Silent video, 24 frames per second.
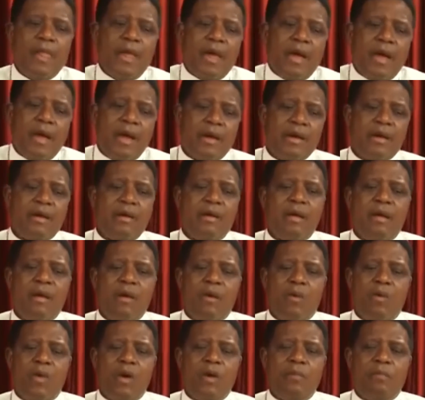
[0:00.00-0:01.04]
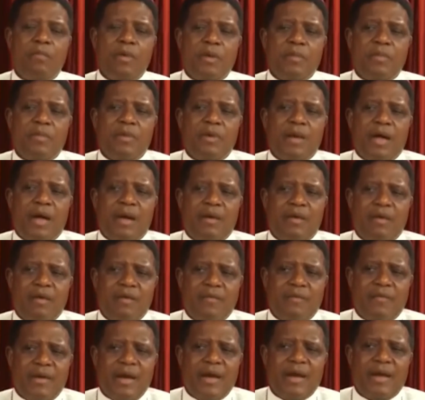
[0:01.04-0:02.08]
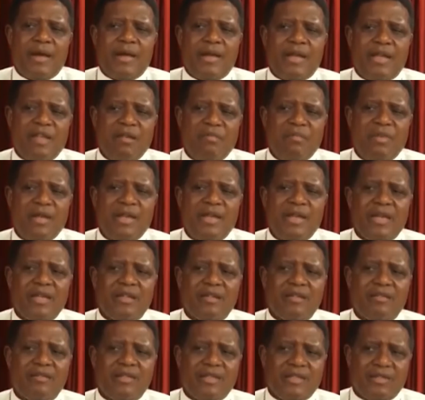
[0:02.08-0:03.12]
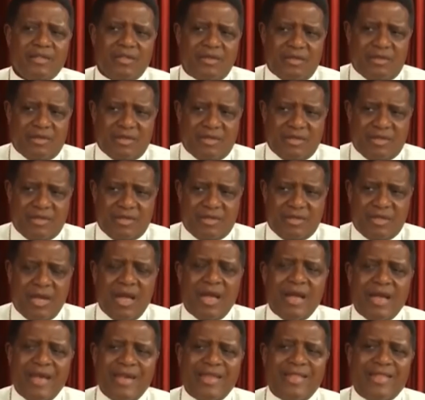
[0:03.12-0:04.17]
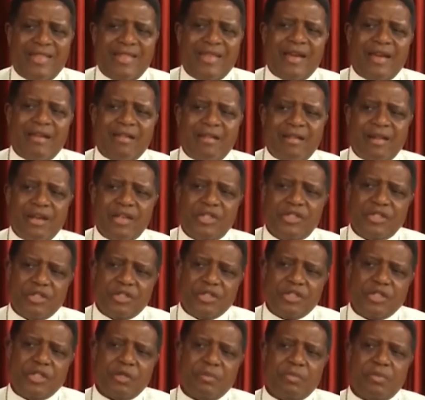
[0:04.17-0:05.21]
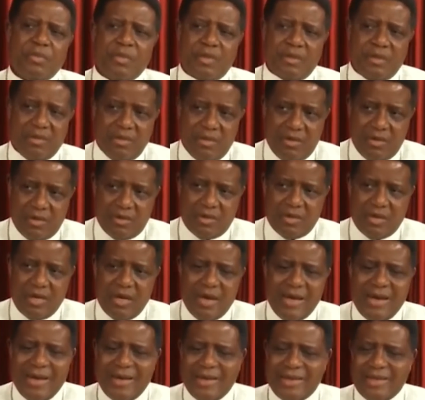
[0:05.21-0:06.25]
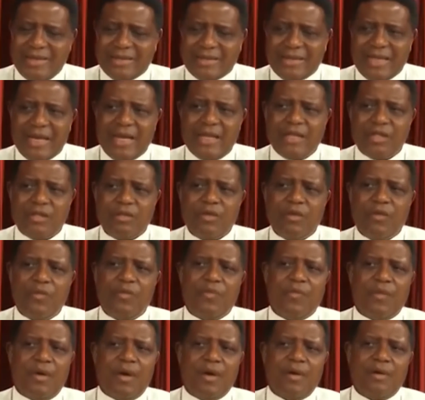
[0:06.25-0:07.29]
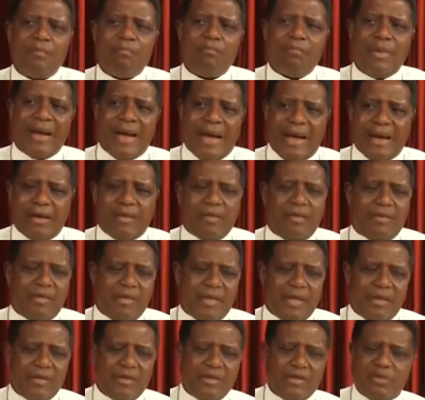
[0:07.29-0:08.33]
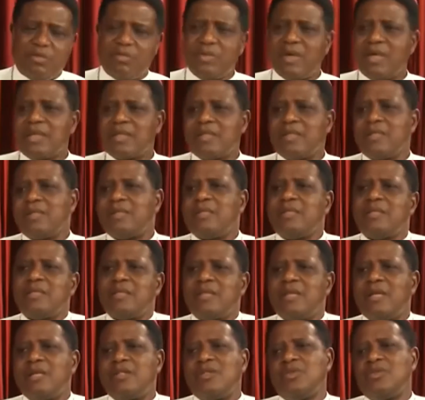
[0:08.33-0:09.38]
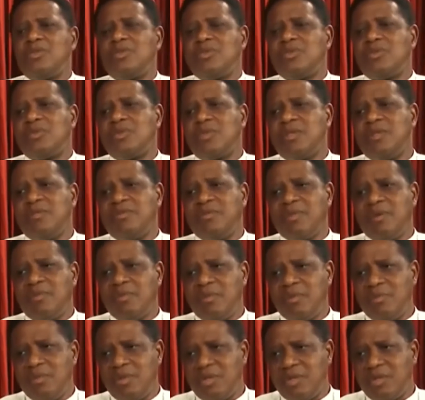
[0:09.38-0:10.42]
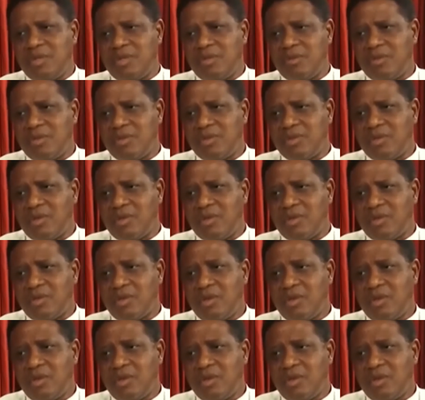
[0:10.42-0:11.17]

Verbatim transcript: And when people are not finding immediate results in their relationship with God, they tend to fall back on those practices that used to give them immediate results.